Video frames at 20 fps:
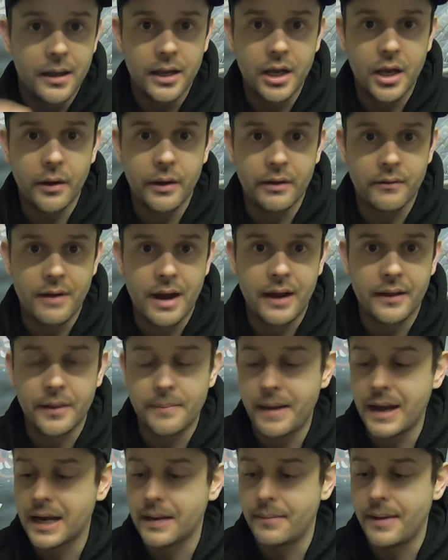going around the
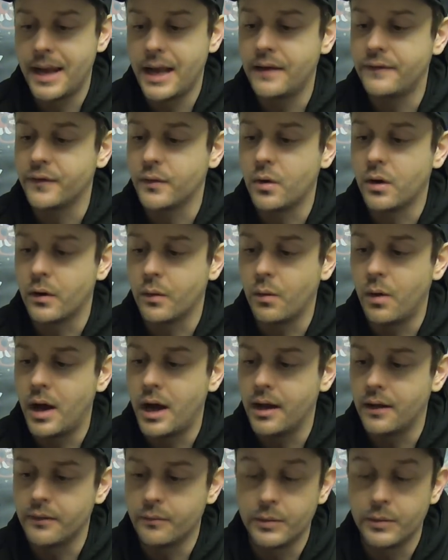back of my head for quite a while.